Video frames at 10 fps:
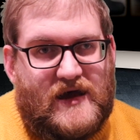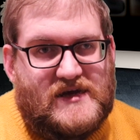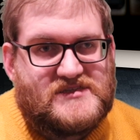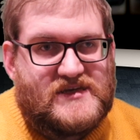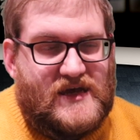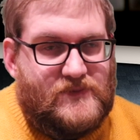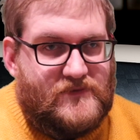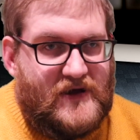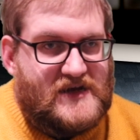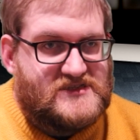as they get
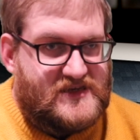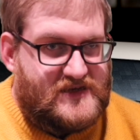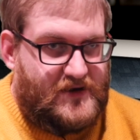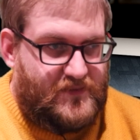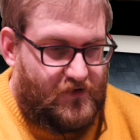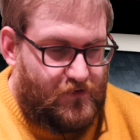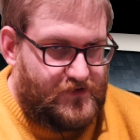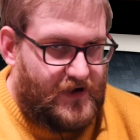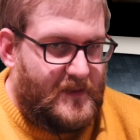a bit older.